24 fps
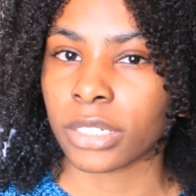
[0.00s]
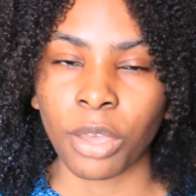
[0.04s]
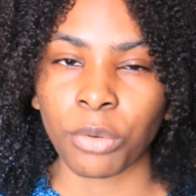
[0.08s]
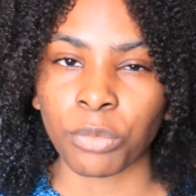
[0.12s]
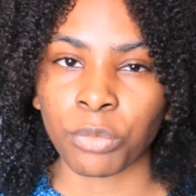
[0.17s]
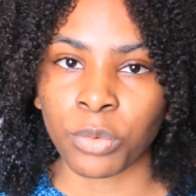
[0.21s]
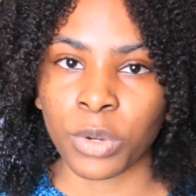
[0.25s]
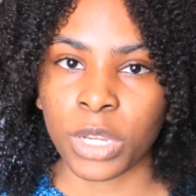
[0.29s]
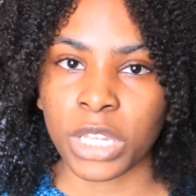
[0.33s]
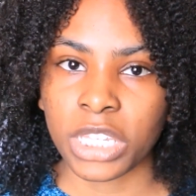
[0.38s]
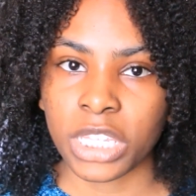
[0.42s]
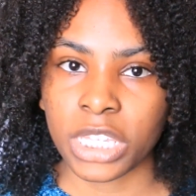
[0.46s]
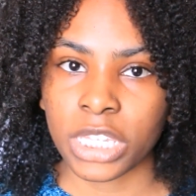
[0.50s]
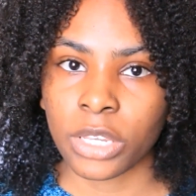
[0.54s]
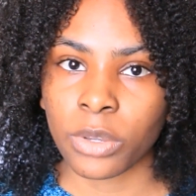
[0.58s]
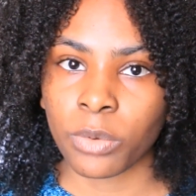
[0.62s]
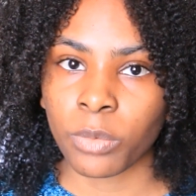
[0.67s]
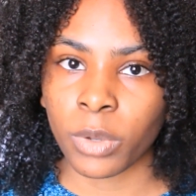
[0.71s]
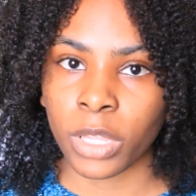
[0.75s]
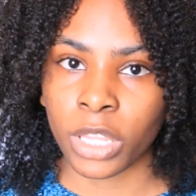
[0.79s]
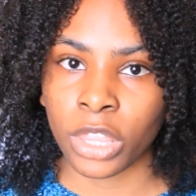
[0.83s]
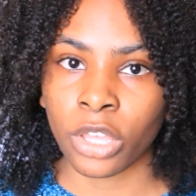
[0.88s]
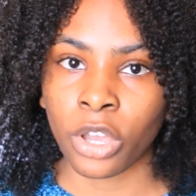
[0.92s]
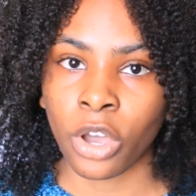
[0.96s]
And
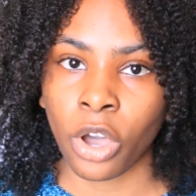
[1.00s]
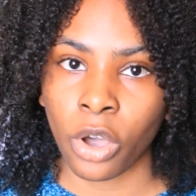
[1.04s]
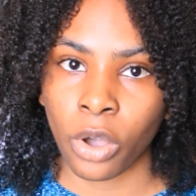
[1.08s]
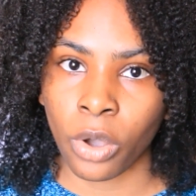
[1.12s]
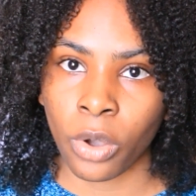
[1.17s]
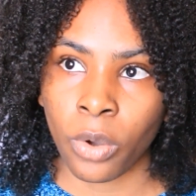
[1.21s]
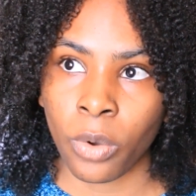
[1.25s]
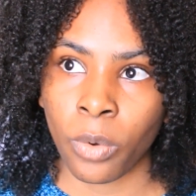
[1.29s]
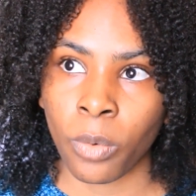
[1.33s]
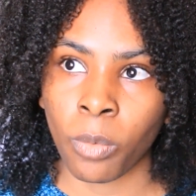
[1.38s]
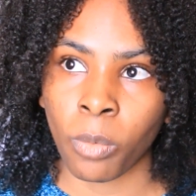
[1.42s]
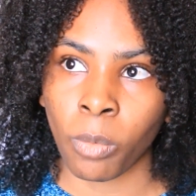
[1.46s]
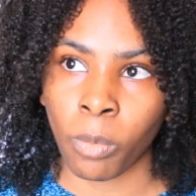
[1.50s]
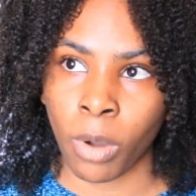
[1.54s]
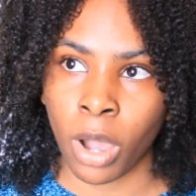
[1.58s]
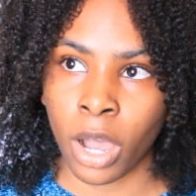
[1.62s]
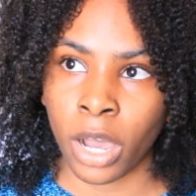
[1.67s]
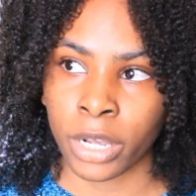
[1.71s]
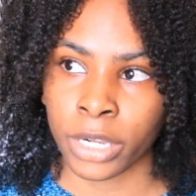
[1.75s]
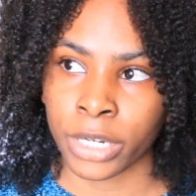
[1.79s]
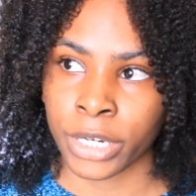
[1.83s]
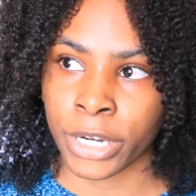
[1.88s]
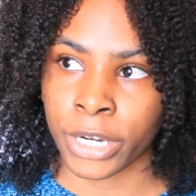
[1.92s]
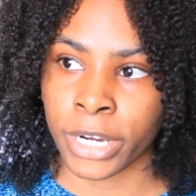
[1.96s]
rinsing with cold
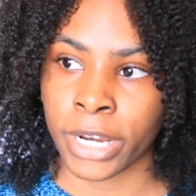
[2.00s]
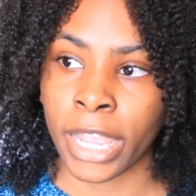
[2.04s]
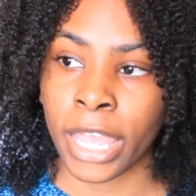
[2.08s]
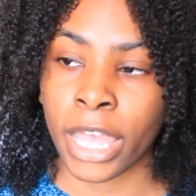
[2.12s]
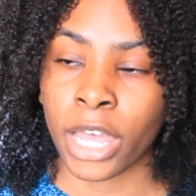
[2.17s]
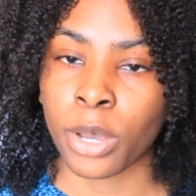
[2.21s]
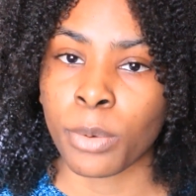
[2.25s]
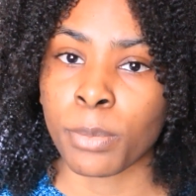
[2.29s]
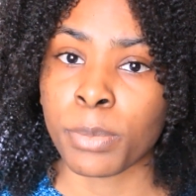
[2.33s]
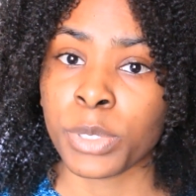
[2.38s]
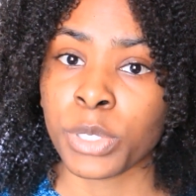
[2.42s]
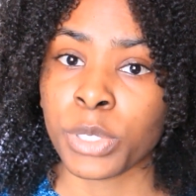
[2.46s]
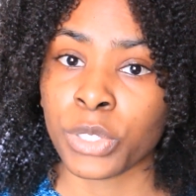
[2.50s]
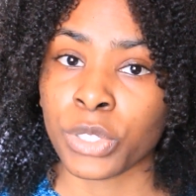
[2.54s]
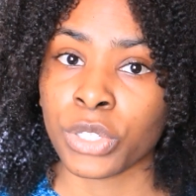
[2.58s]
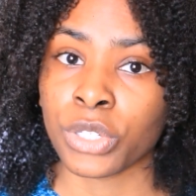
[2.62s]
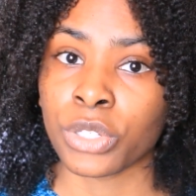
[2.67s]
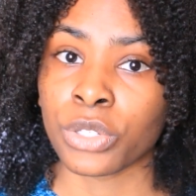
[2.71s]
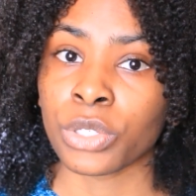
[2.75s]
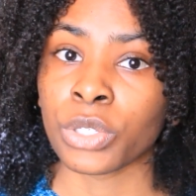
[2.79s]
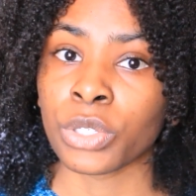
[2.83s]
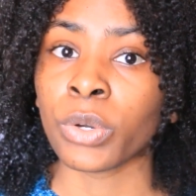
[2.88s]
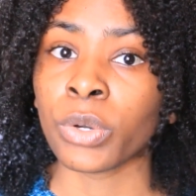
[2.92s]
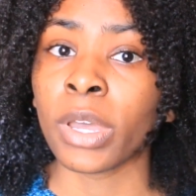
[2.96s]
water helps
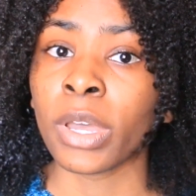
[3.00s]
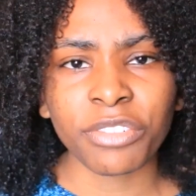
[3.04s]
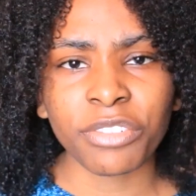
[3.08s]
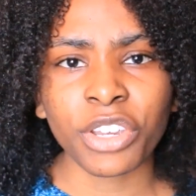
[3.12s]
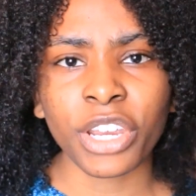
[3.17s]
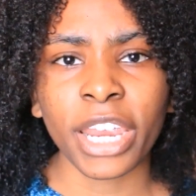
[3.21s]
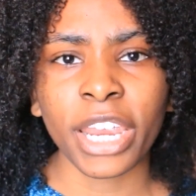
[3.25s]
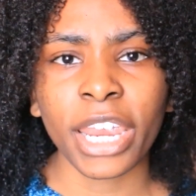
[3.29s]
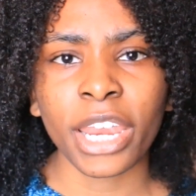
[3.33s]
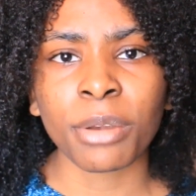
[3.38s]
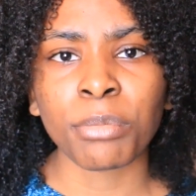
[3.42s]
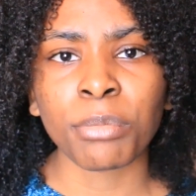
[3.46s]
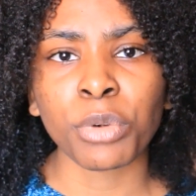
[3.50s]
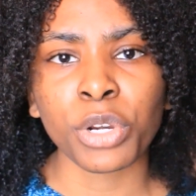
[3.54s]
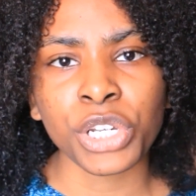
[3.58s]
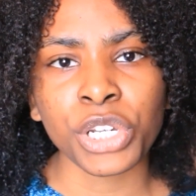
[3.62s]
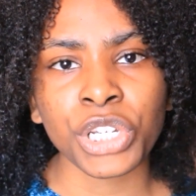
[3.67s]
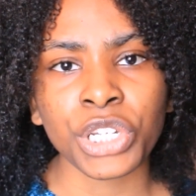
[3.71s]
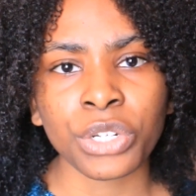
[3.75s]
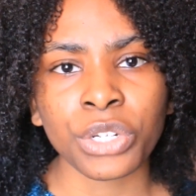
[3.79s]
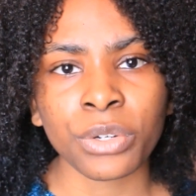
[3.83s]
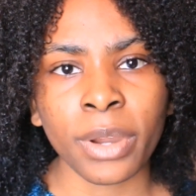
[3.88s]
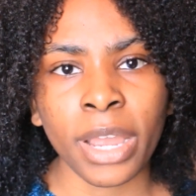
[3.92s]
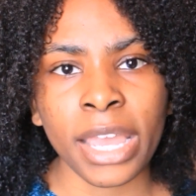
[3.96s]
to keep your hair
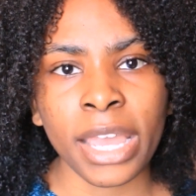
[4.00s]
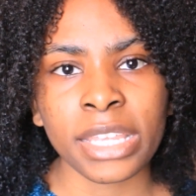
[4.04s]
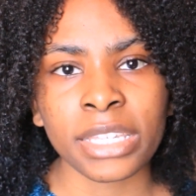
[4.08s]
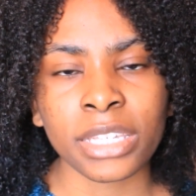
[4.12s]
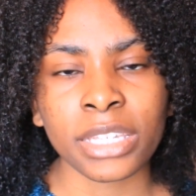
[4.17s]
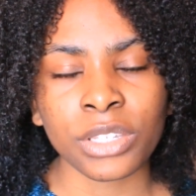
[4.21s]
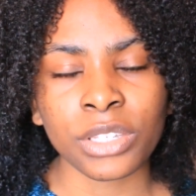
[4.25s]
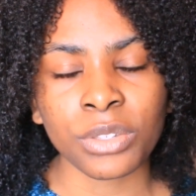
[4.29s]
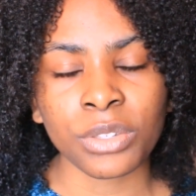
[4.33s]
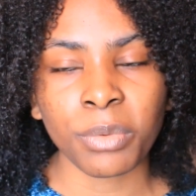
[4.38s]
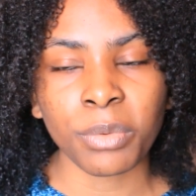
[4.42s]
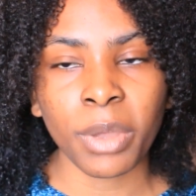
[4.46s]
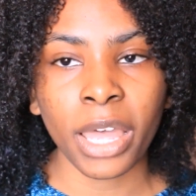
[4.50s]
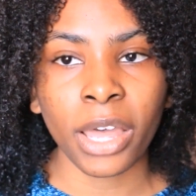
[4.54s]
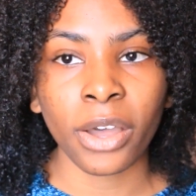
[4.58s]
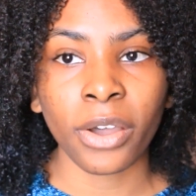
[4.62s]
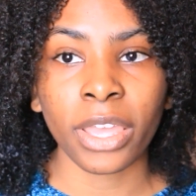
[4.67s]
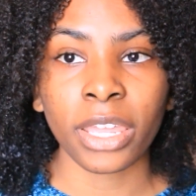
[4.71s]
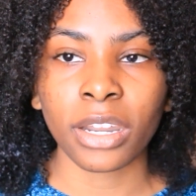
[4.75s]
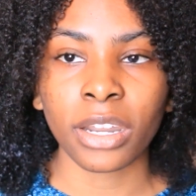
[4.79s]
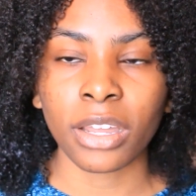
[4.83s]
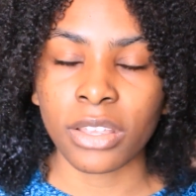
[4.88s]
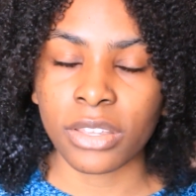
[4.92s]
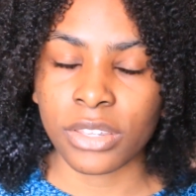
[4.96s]
moisturized as well,
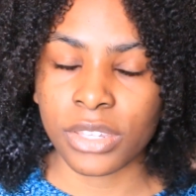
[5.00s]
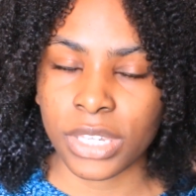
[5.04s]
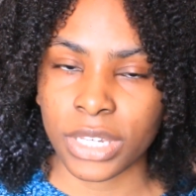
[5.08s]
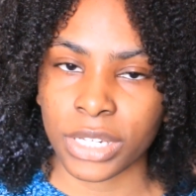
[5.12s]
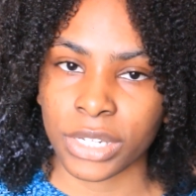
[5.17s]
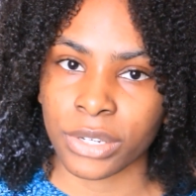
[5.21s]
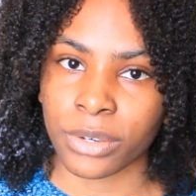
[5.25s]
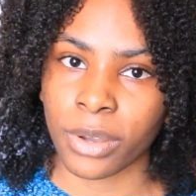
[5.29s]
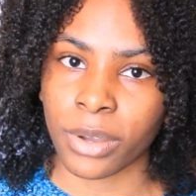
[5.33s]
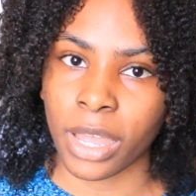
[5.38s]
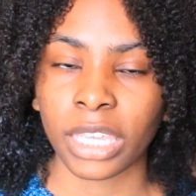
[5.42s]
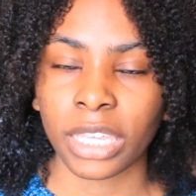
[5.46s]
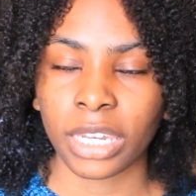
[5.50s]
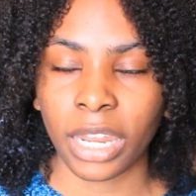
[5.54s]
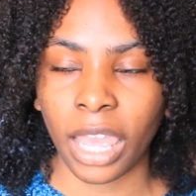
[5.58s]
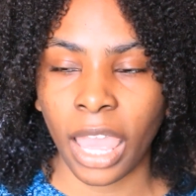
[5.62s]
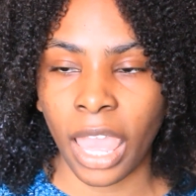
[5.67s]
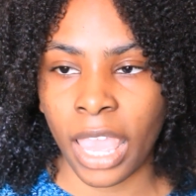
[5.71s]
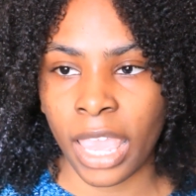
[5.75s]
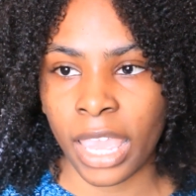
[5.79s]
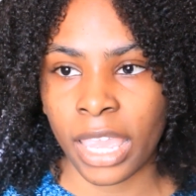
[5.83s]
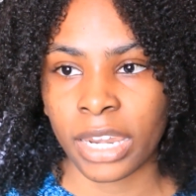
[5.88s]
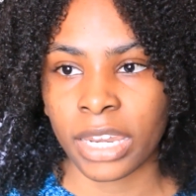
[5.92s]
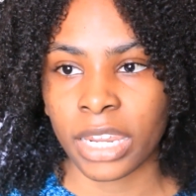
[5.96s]
and also can
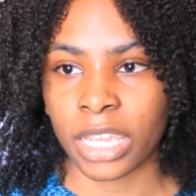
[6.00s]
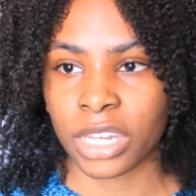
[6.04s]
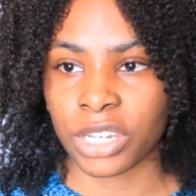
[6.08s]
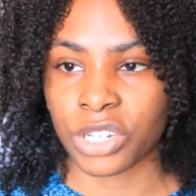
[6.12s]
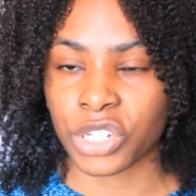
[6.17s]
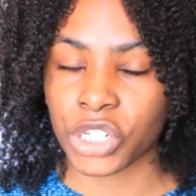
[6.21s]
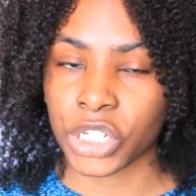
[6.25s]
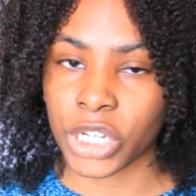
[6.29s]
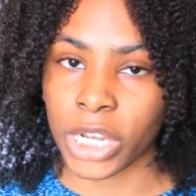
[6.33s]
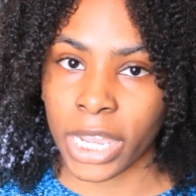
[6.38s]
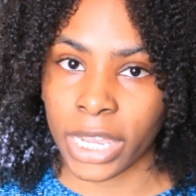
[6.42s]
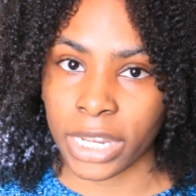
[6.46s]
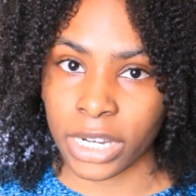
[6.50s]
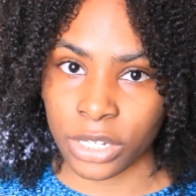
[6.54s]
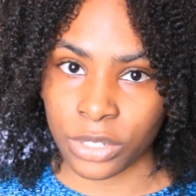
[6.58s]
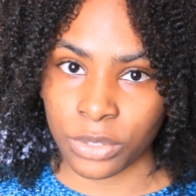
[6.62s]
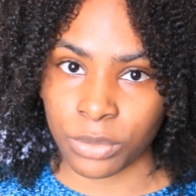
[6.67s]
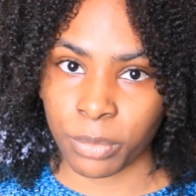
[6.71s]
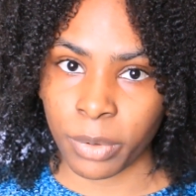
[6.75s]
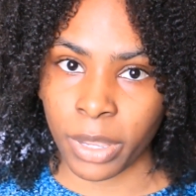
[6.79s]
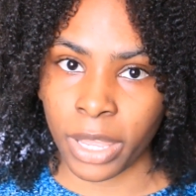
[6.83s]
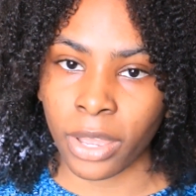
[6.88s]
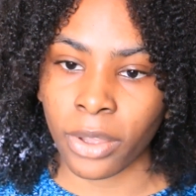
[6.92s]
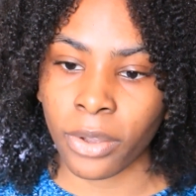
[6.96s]
aid in shine
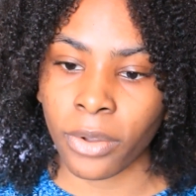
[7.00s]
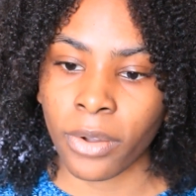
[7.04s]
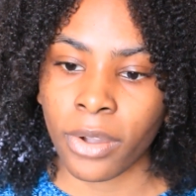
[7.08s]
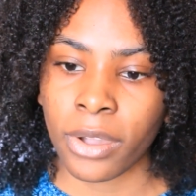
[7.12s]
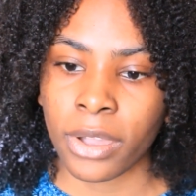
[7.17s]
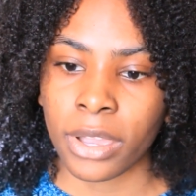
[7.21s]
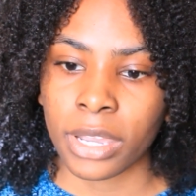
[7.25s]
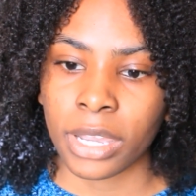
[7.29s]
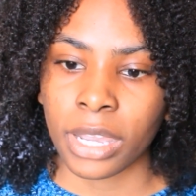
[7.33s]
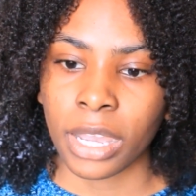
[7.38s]
as well.